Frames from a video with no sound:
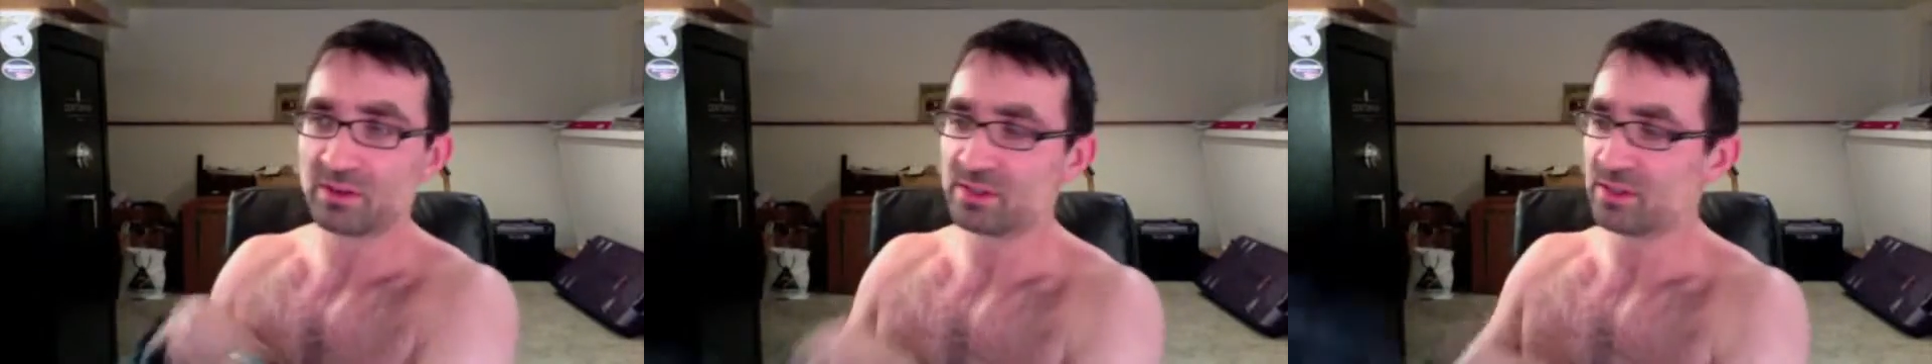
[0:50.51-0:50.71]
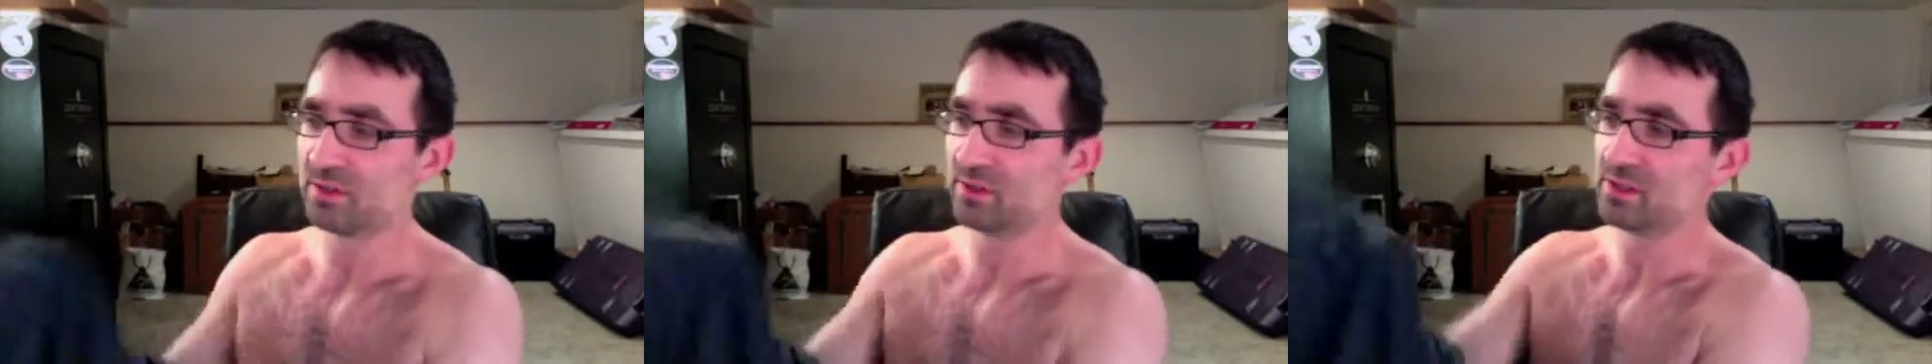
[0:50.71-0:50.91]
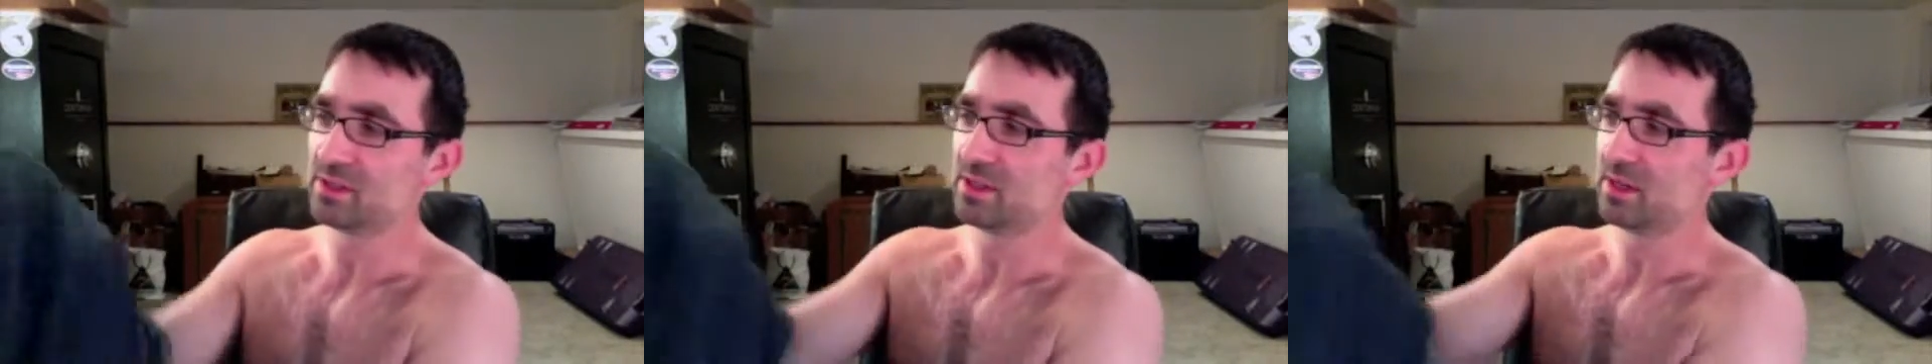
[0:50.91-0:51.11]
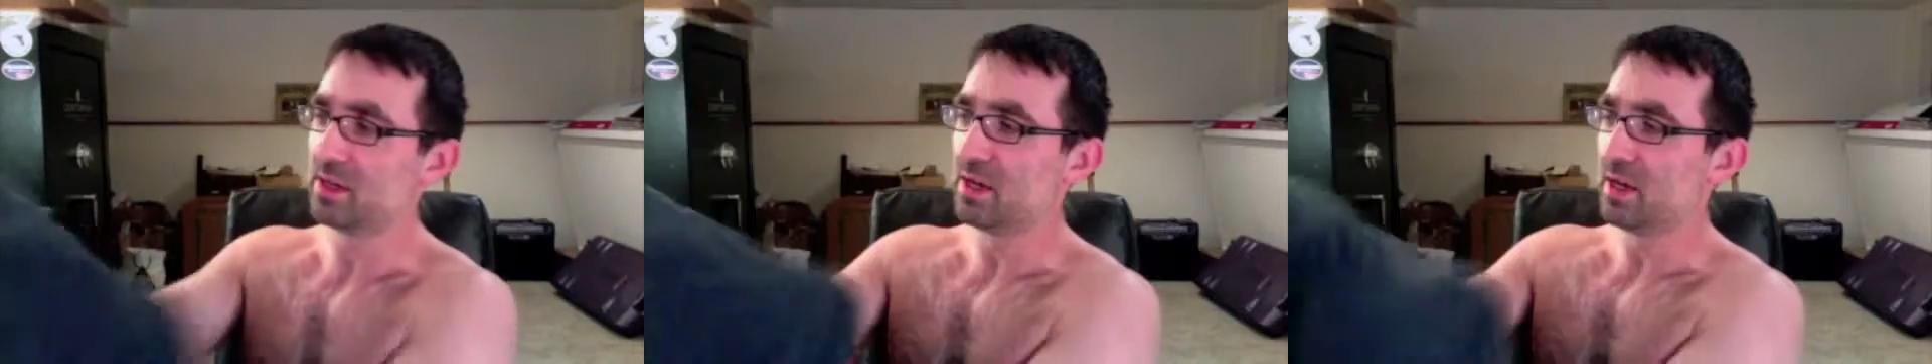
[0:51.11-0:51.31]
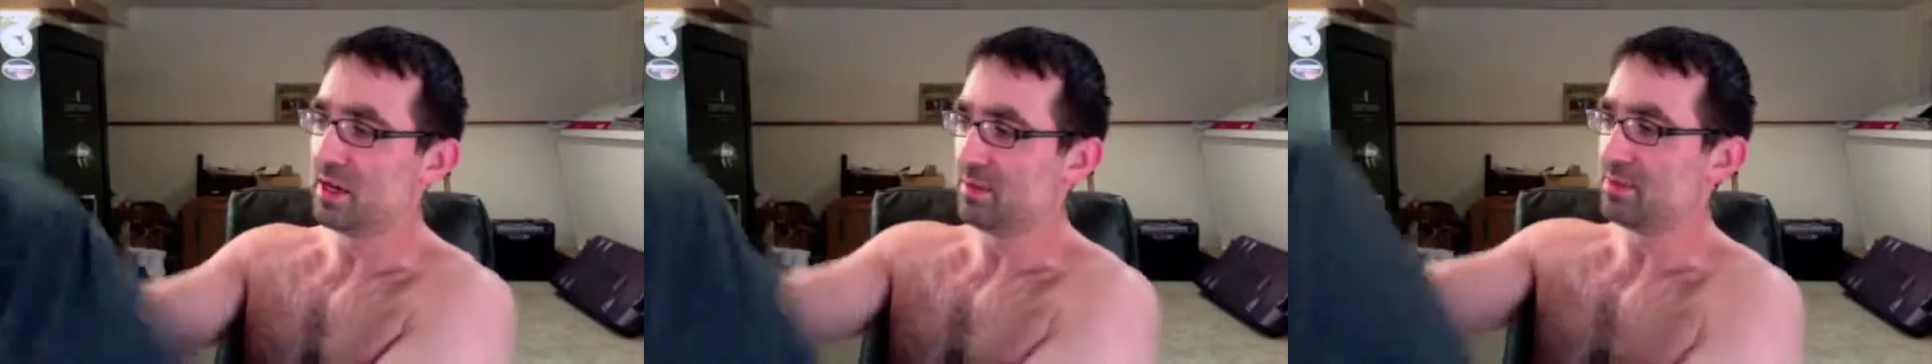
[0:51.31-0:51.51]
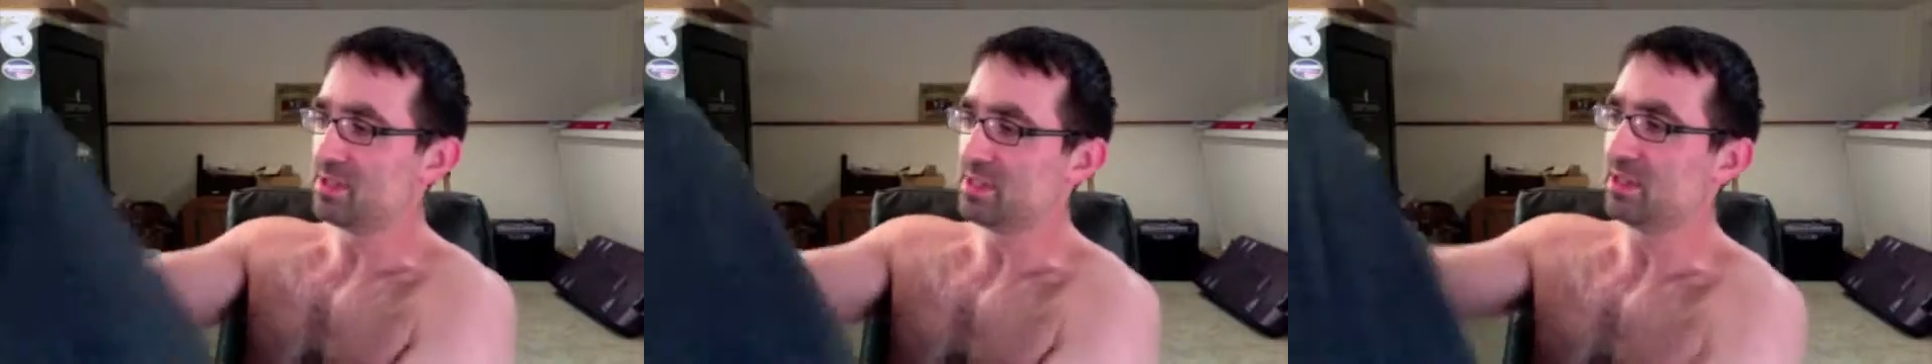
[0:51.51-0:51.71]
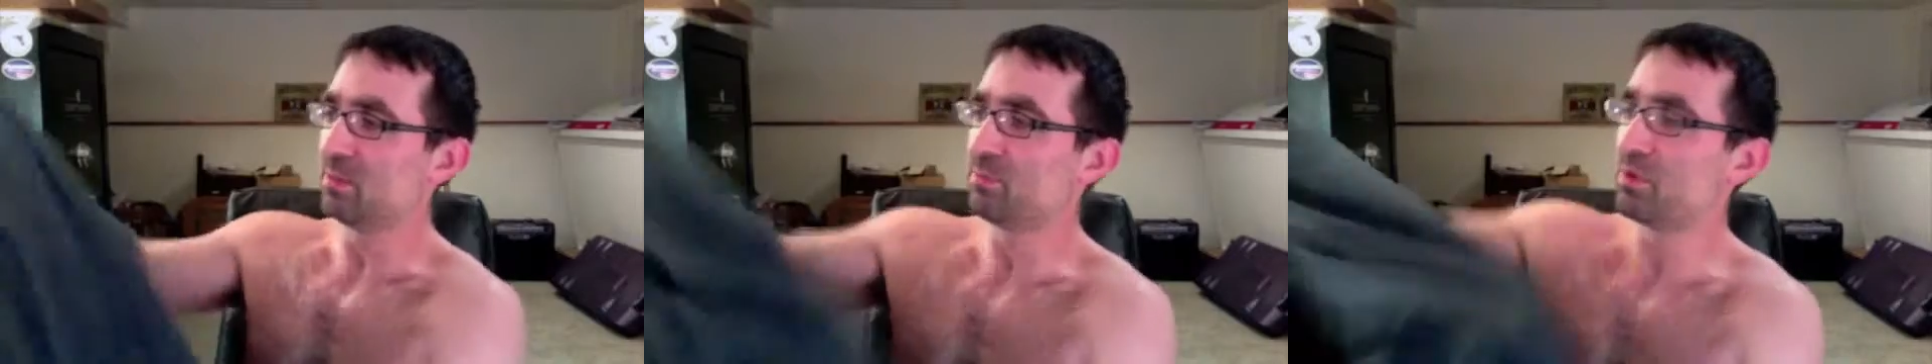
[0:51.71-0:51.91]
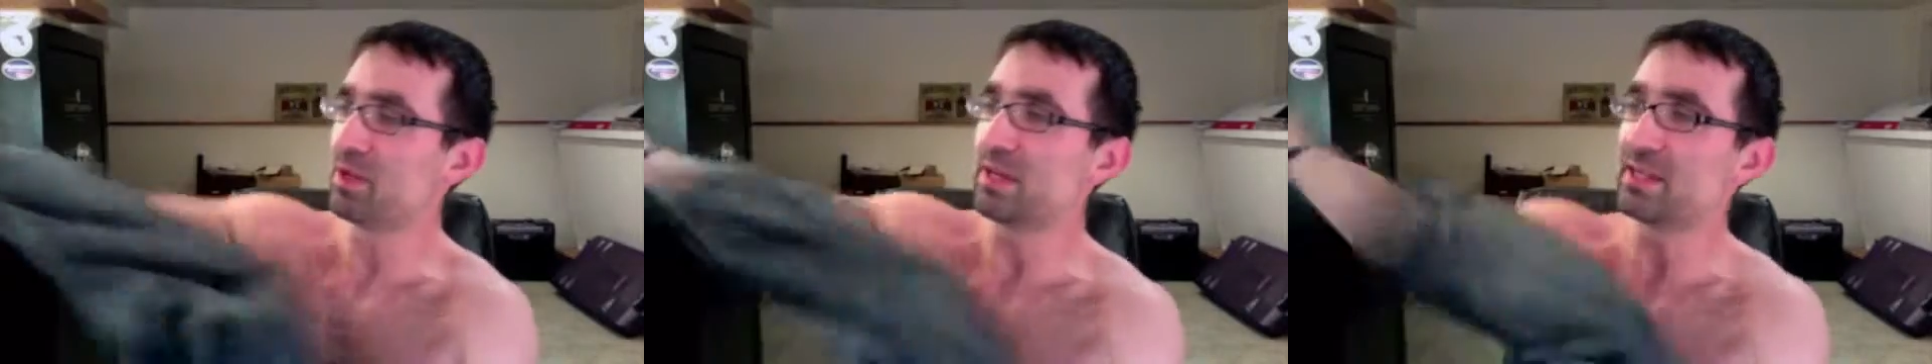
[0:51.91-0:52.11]
So it's still
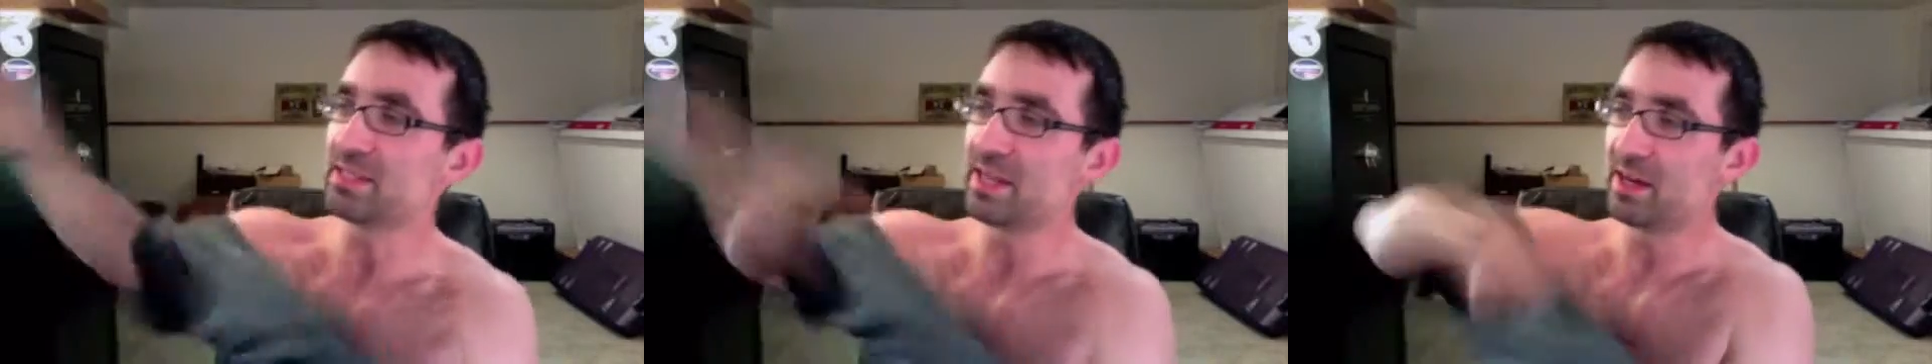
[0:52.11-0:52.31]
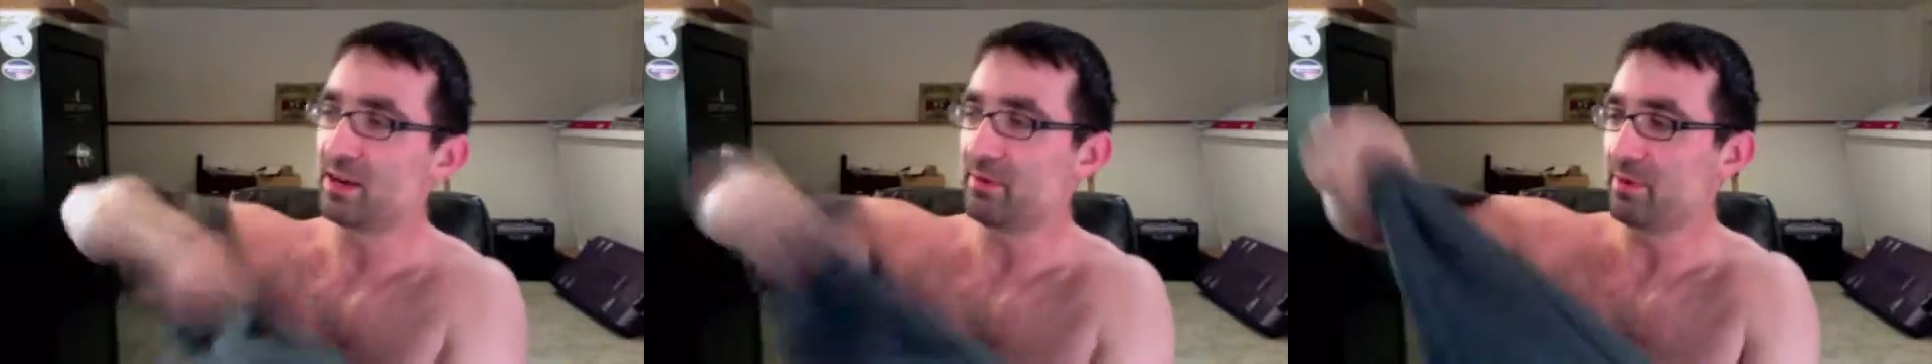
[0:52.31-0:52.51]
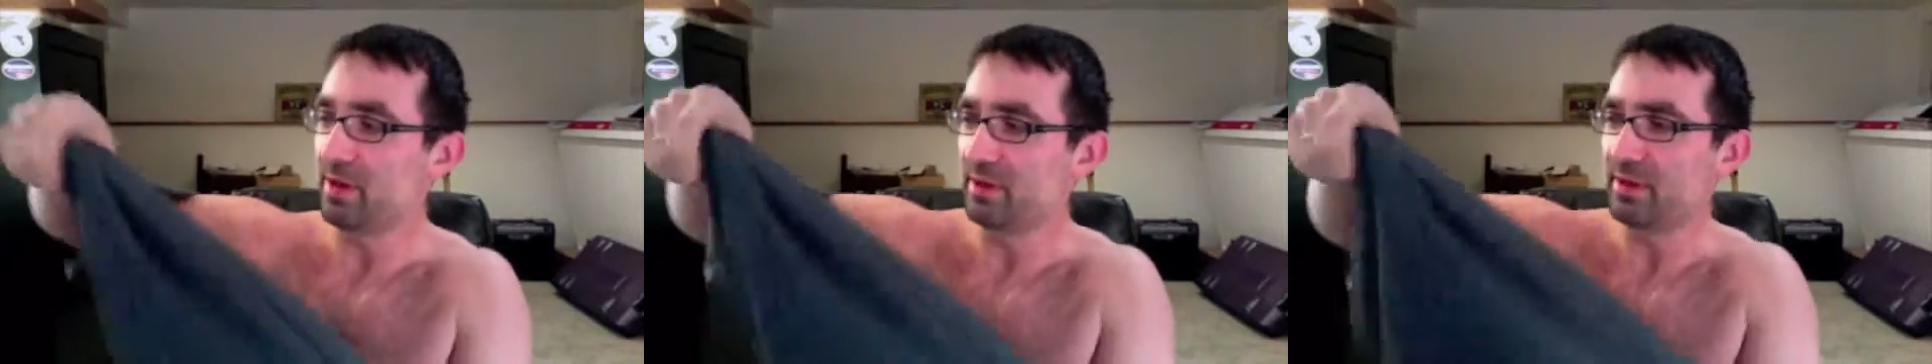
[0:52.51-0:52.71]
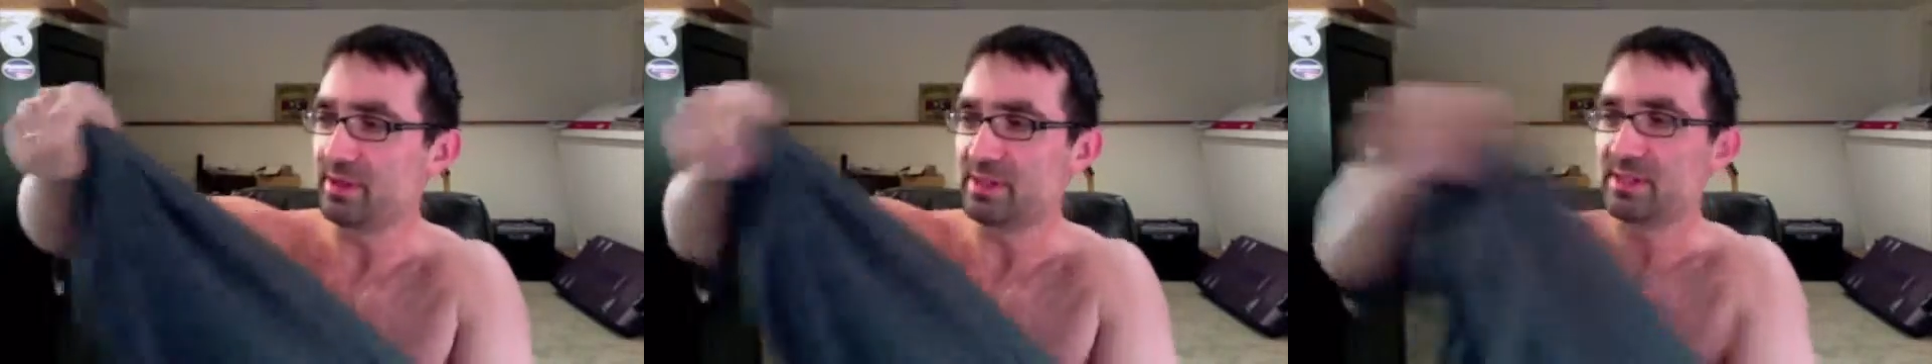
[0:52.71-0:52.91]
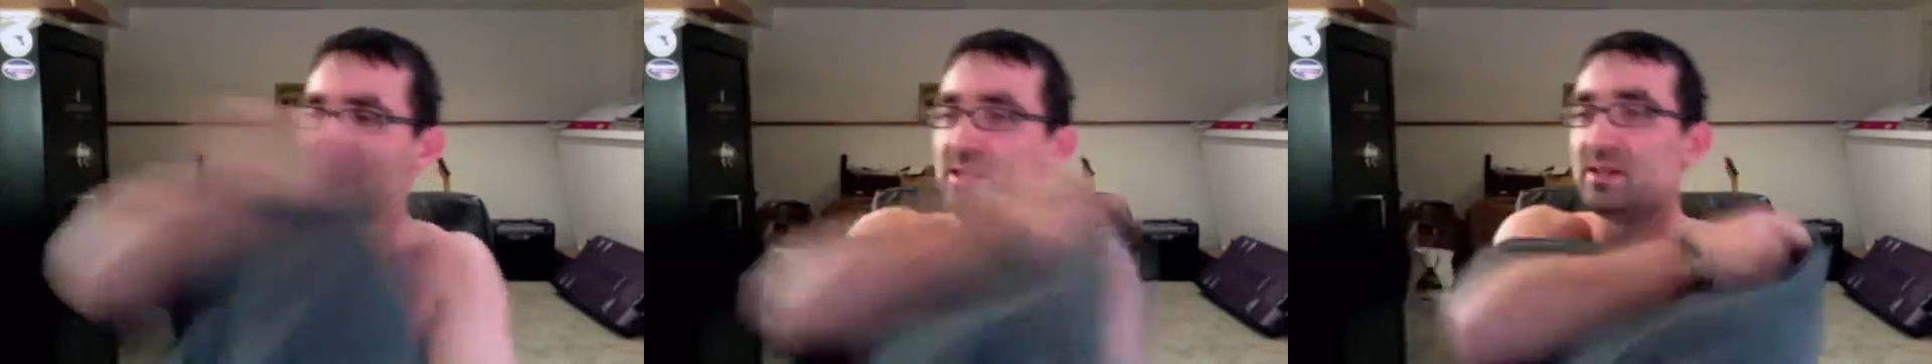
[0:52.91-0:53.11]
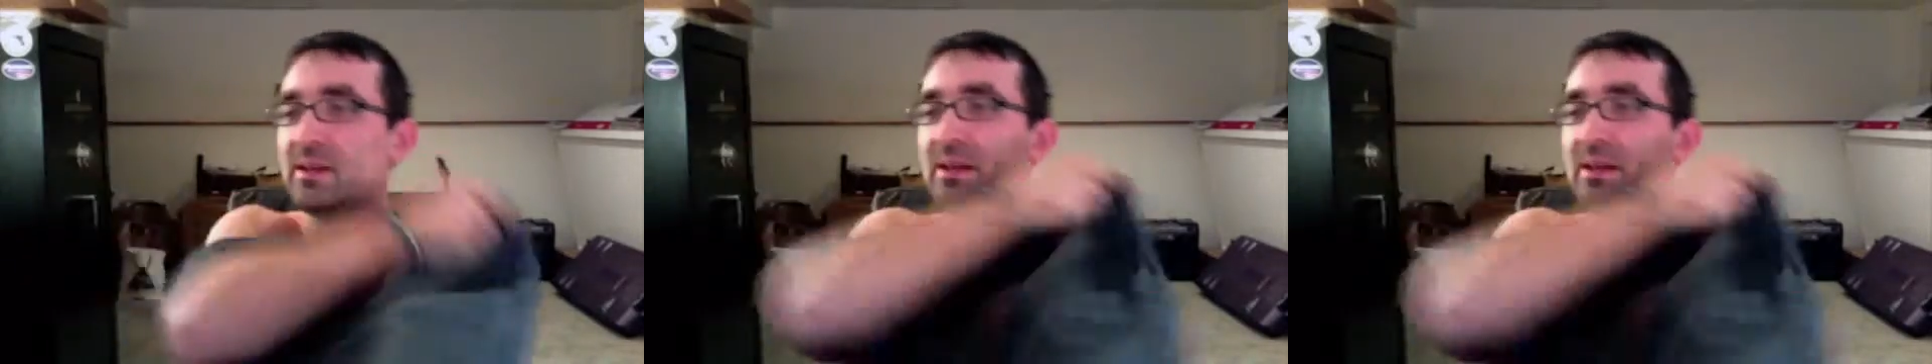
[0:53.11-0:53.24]
pretty excited about this